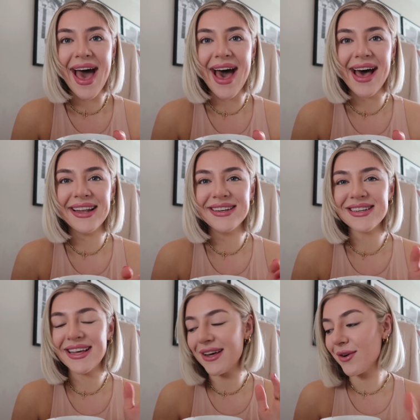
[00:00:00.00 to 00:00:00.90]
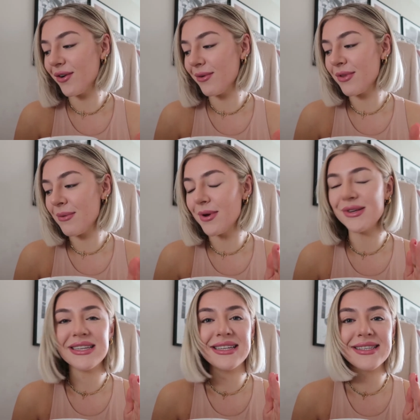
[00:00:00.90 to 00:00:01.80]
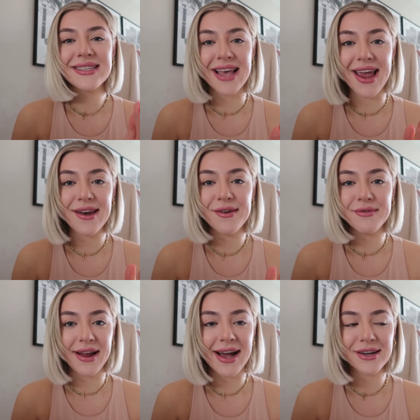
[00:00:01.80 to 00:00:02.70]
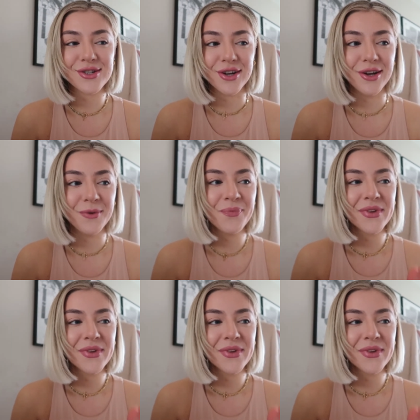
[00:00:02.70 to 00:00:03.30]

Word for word: and it got the most insane reaction.